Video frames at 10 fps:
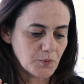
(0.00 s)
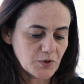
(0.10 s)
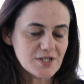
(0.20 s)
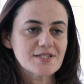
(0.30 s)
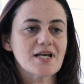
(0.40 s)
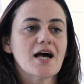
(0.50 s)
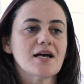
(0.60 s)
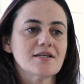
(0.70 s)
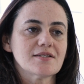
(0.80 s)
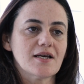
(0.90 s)

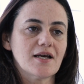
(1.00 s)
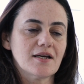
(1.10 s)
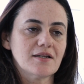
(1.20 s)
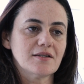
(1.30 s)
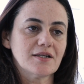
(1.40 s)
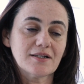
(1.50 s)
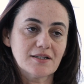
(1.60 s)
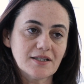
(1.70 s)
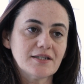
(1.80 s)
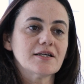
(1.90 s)
precise and
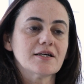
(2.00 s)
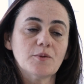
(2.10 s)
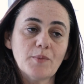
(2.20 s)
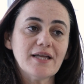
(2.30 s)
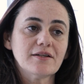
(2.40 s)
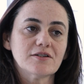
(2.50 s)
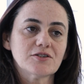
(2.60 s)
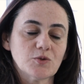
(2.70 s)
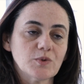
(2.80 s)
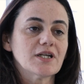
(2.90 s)
clinical
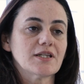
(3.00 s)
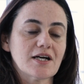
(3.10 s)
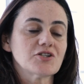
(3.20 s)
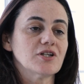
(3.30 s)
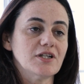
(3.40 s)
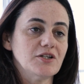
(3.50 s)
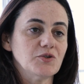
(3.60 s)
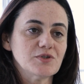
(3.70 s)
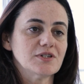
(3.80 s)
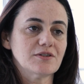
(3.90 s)
manner so we can actually
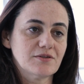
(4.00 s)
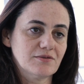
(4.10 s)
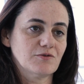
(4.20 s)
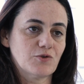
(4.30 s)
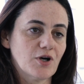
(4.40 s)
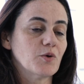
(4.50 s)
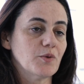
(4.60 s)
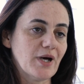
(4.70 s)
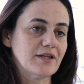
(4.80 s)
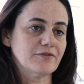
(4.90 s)
use it for
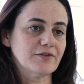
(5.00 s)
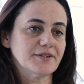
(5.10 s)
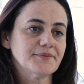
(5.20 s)
our benefit.